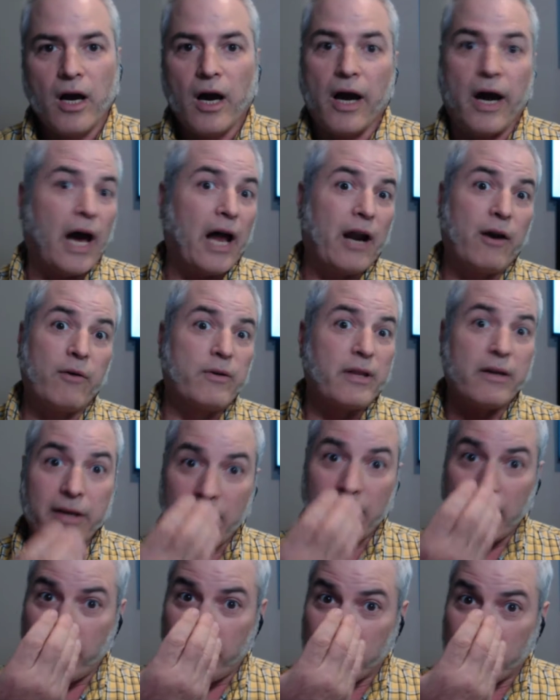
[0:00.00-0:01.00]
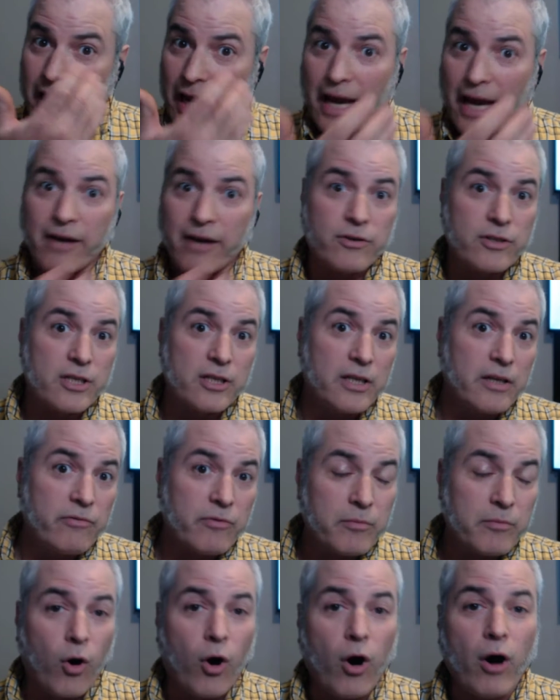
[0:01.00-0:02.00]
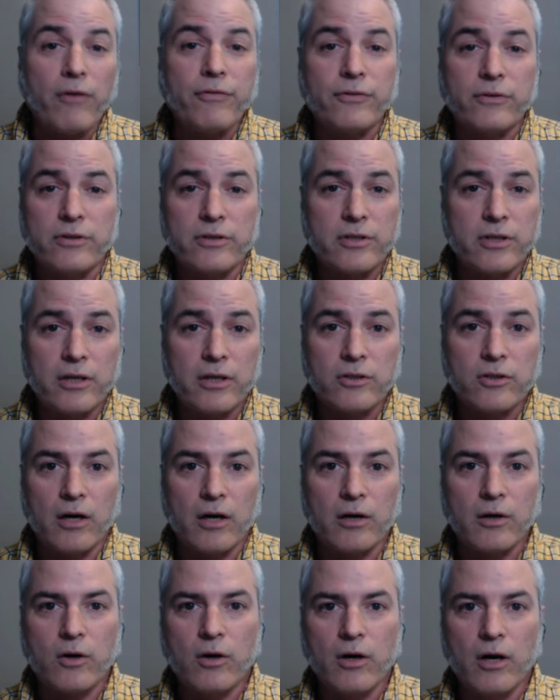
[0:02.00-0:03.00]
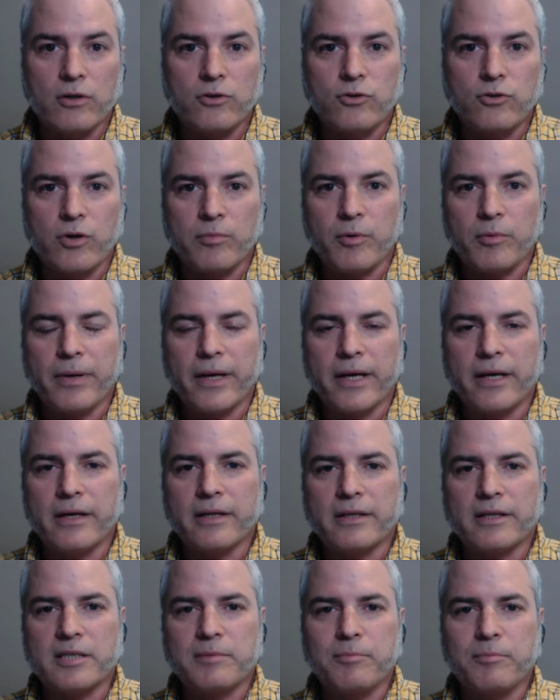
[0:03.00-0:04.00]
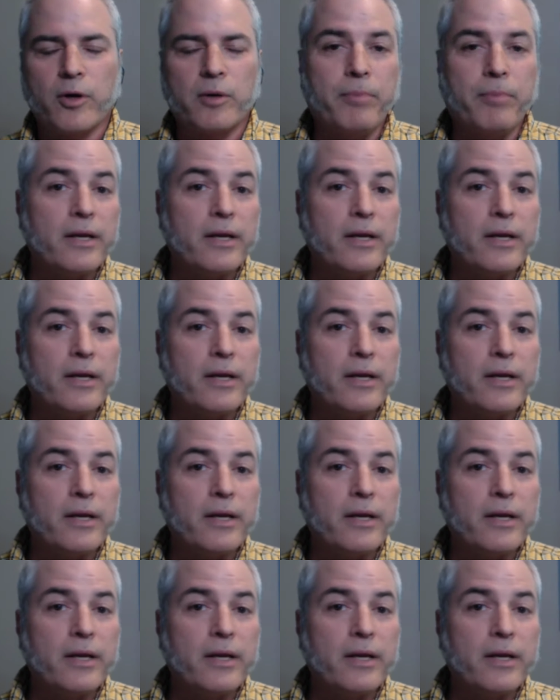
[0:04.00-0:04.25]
I don't even think Andersen even offers a triple pane at this point.